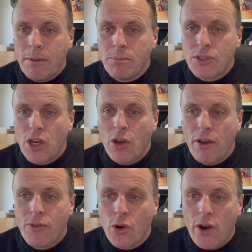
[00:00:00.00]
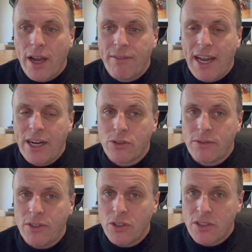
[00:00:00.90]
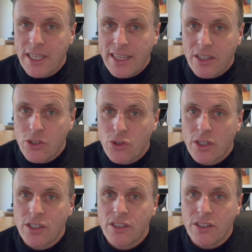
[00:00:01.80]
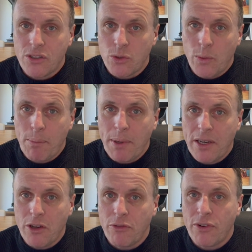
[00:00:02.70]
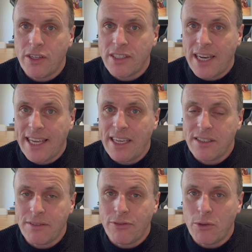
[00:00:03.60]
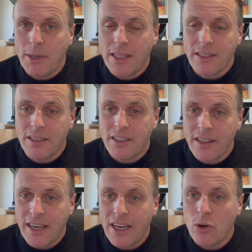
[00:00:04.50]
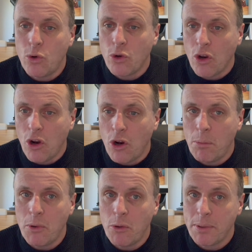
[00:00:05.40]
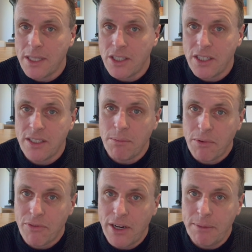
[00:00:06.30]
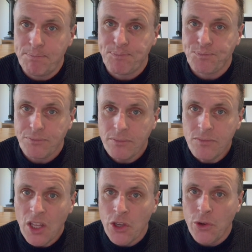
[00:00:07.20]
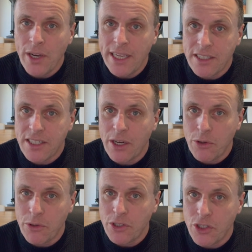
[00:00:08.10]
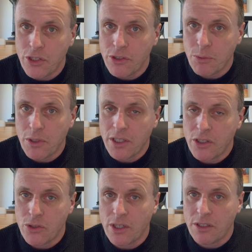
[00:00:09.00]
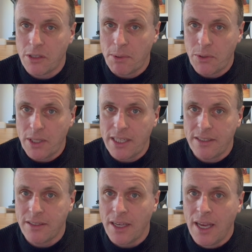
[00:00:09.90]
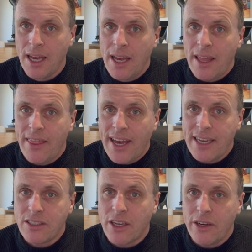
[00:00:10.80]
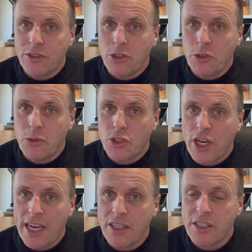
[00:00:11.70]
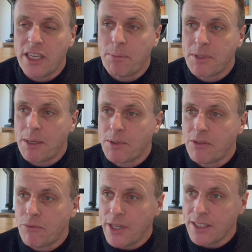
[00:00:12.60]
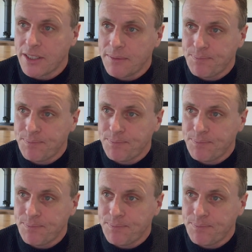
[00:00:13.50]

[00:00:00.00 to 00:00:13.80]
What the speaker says: So if you have a house of non-standard construction, such as wimpy, no fines, Lang easy form, anything like that, or cob or potentially timber frame, you need to tell your insurers what the construction building is. That is going to change their perception of risk